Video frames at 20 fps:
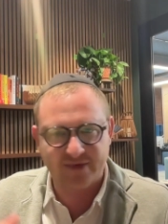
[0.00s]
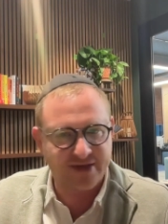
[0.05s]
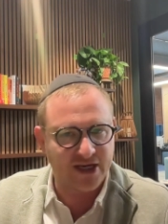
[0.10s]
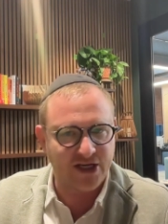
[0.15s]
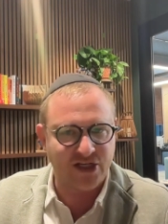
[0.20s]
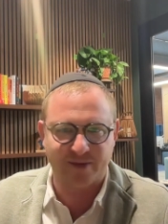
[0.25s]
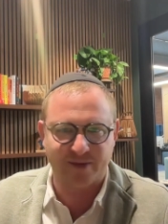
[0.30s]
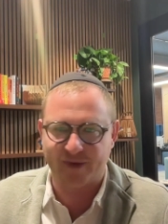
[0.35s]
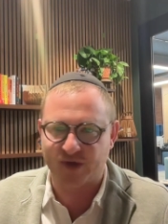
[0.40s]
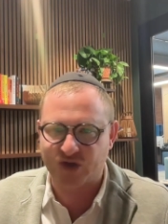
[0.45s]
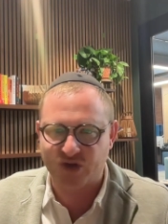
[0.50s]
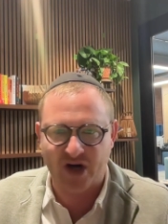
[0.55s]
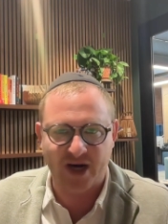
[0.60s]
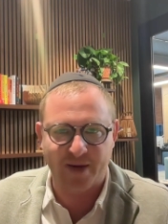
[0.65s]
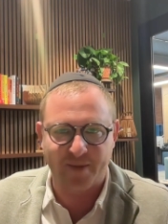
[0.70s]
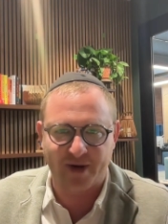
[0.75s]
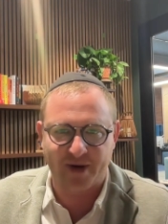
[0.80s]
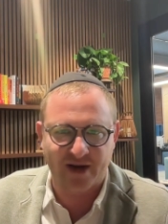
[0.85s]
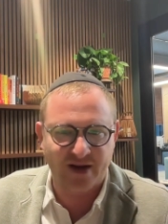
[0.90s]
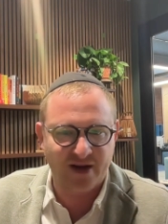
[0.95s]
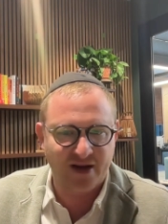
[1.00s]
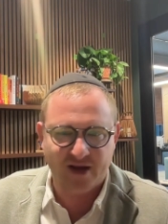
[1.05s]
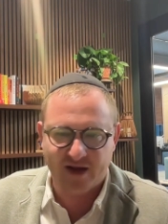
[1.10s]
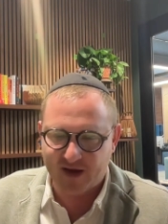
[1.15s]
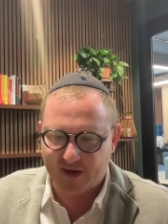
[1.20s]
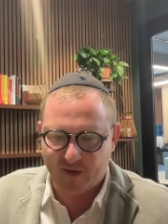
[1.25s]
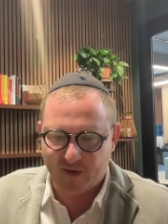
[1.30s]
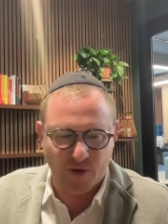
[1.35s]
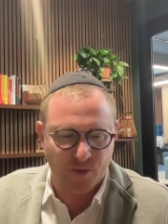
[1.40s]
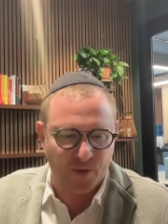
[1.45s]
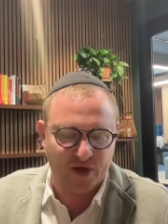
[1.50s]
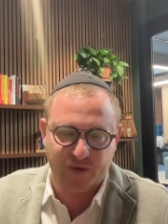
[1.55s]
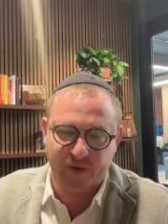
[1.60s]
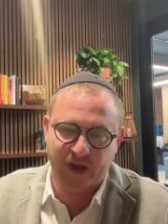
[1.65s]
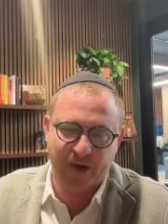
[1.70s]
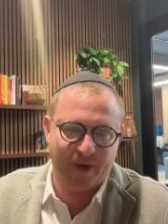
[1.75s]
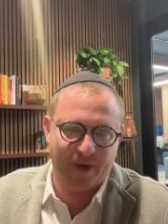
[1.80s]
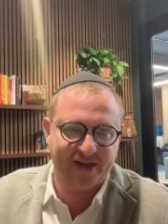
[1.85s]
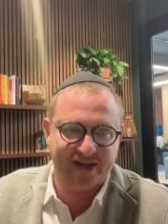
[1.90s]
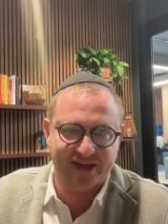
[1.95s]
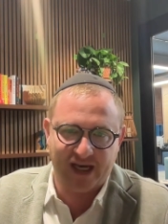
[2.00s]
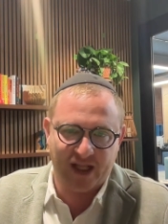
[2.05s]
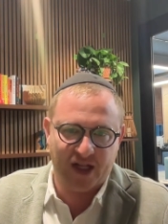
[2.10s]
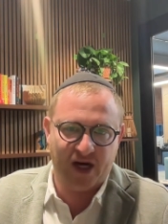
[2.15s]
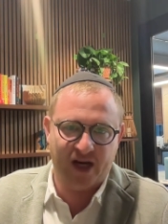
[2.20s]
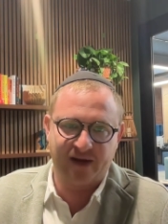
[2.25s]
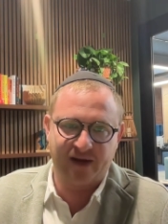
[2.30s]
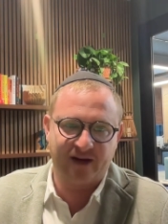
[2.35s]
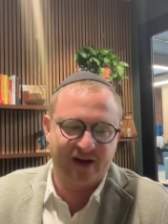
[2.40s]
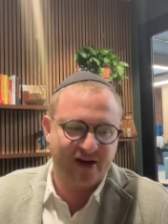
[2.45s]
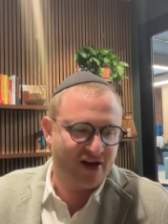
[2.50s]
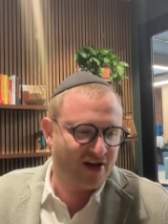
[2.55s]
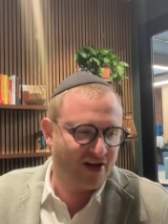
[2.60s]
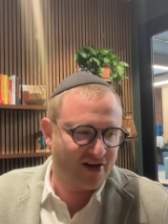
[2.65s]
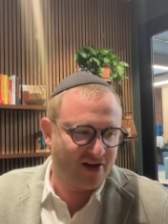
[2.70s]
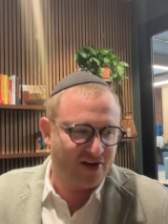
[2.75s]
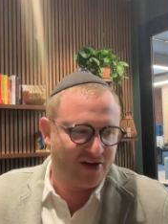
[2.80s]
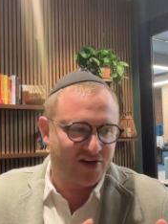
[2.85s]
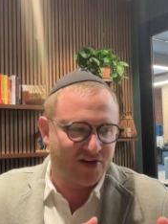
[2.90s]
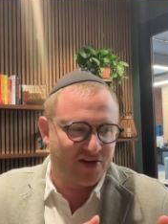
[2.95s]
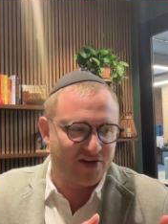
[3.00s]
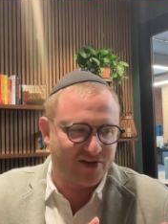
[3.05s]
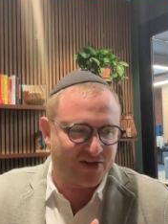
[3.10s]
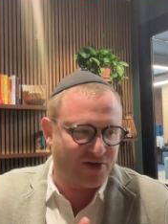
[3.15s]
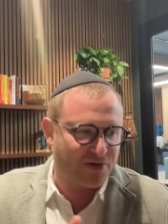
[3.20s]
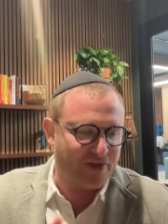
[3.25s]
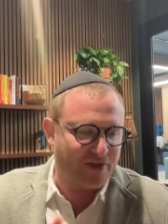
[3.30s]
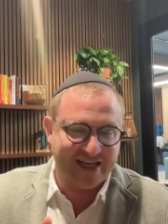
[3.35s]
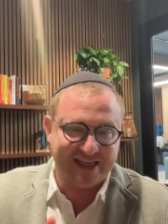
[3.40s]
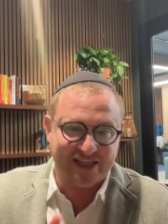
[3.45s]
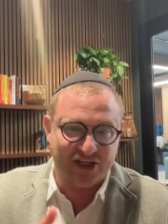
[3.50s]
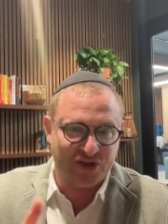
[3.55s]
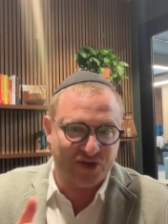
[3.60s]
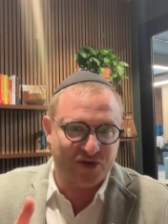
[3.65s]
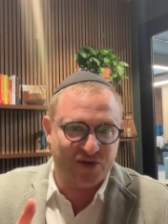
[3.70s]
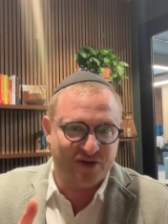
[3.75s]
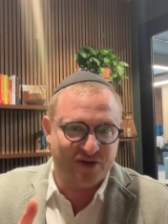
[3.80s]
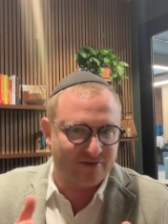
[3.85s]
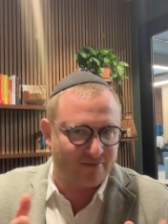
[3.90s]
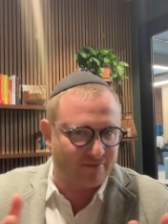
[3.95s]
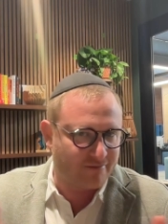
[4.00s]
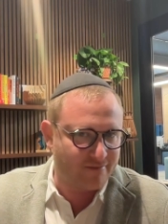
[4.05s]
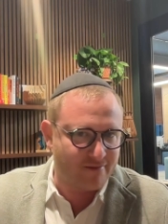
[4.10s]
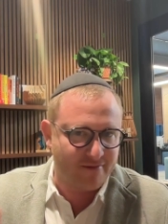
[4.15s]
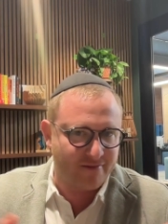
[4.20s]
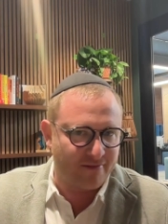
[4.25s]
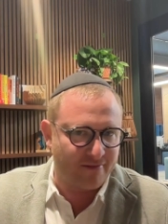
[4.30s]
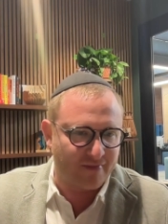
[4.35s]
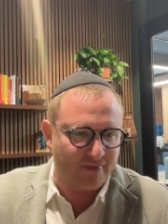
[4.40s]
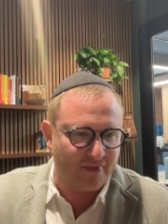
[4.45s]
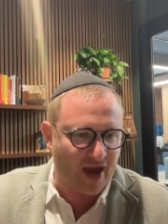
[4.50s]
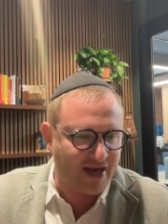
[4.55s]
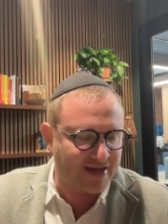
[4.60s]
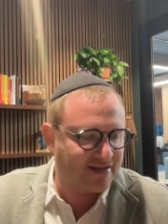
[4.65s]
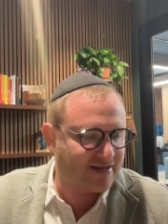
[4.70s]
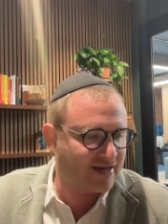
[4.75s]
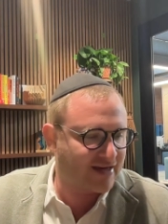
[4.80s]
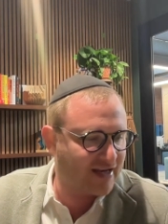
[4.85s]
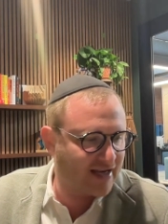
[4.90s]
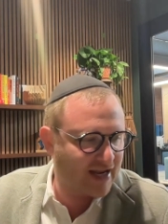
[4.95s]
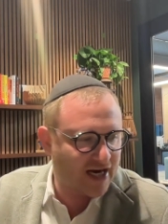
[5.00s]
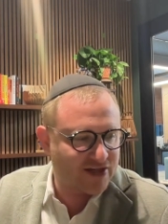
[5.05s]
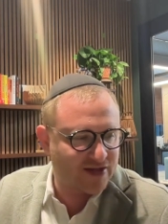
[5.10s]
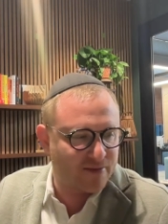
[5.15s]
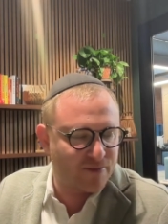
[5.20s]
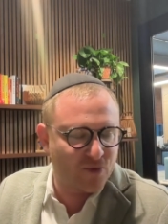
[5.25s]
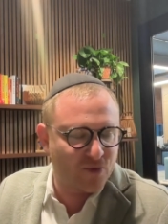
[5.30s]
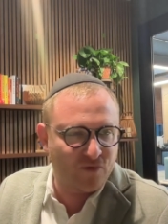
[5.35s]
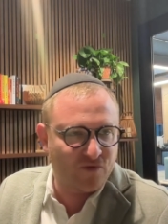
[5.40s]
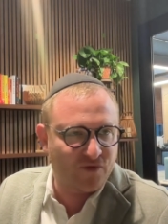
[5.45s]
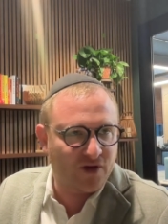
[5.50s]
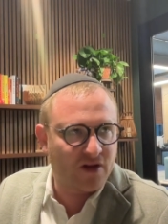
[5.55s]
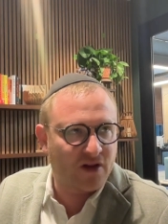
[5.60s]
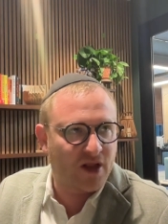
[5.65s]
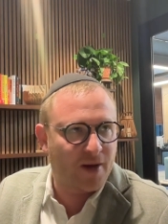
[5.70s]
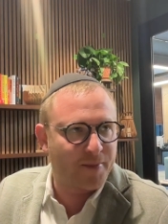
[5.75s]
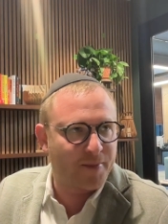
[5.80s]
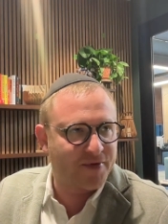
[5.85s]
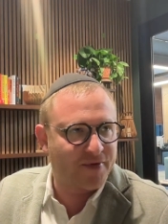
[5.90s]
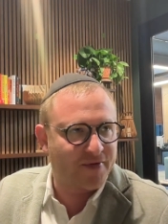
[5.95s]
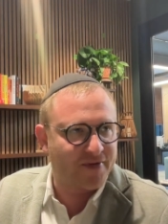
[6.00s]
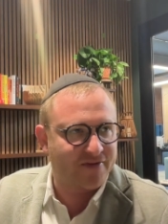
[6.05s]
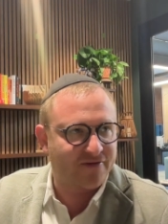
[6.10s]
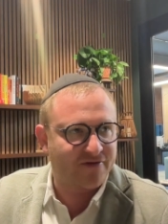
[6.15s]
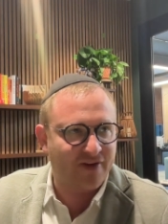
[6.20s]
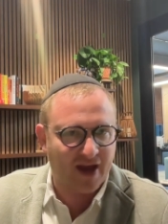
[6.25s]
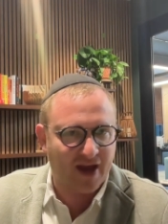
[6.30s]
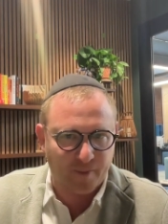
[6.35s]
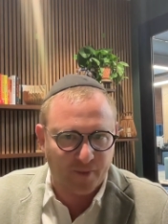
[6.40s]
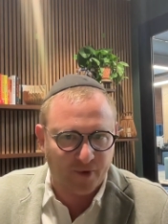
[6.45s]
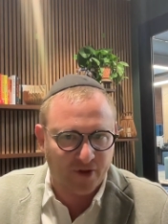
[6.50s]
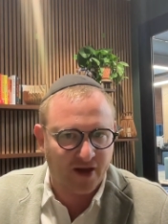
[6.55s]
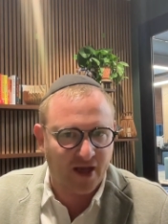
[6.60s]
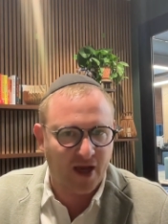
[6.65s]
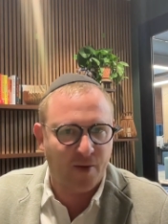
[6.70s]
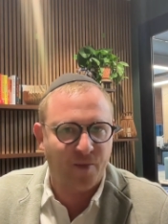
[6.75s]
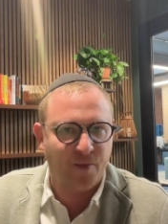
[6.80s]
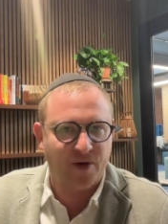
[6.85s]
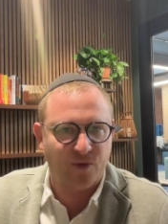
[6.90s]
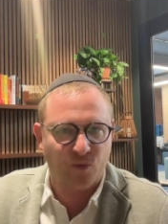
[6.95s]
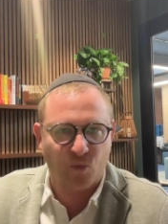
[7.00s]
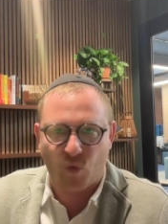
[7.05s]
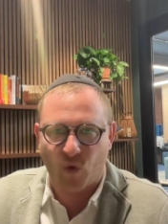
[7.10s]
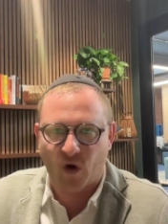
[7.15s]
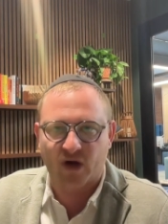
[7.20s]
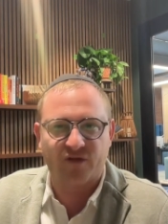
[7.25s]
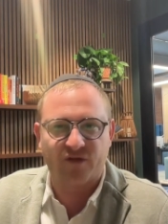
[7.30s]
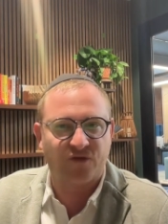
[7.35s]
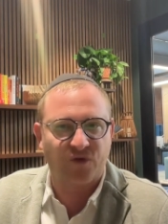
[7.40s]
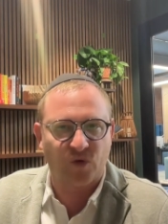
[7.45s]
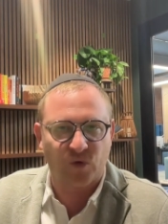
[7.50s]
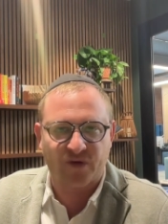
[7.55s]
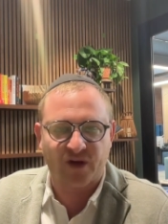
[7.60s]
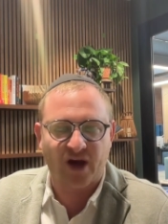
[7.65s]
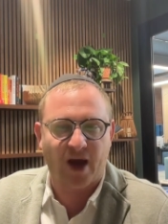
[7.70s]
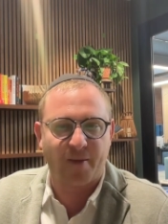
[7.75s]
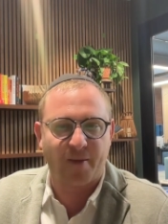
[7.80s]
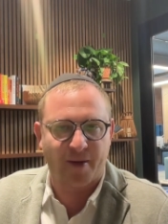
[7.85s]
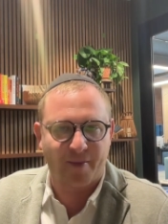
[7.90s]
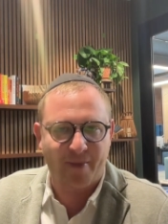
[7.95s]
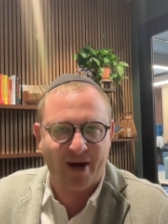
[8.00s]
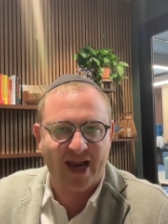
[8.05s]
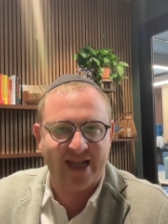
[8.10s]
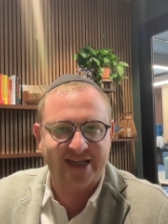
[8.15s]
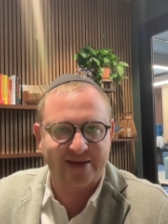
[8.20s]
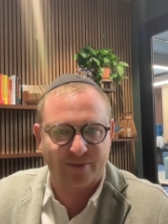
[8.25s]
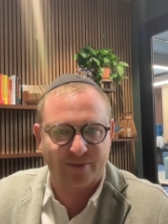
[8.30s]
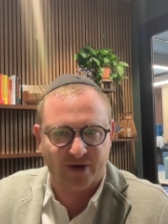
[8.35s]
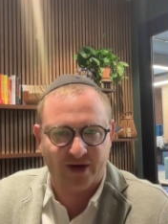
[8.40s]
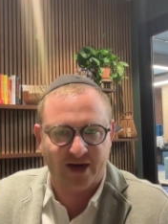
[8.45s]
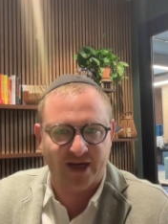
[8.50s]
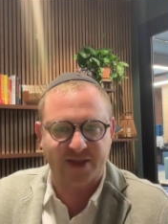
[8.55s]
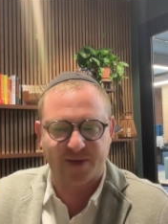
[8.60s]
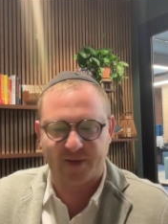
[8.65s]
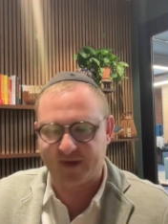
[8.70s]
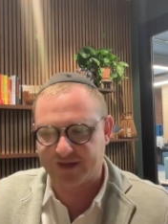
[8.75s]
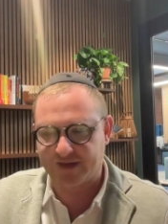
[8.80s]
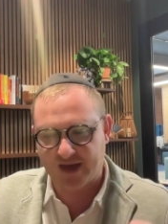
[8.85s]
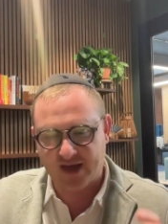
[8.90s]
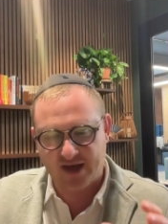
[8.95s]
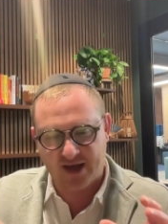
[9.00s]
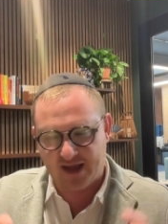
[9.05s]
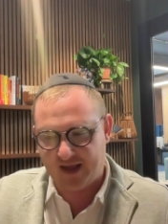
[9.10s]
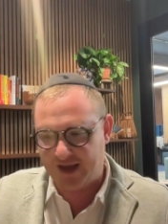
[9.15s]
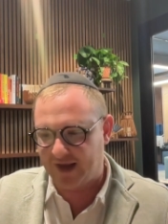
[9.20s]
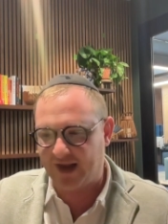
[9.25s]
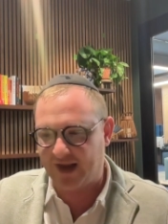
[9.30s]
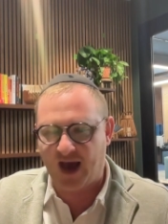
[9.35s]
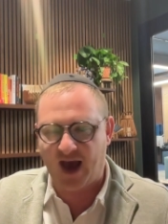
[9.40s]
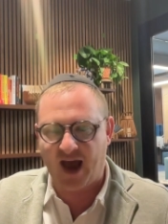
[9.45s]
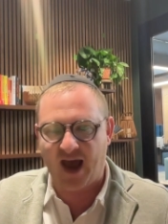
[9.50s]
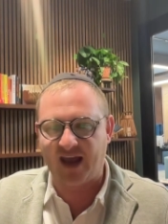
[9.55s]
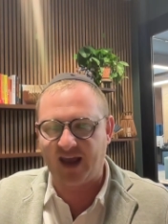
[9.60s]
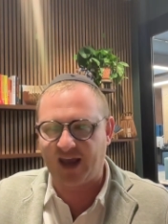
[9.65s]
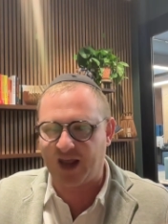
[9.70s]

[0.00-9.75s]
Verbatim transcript: teach him and train him? And we worked really well together. In 2019, he actually moved to Columbus with his family, and we worked full time on Madison Braids. It was he and I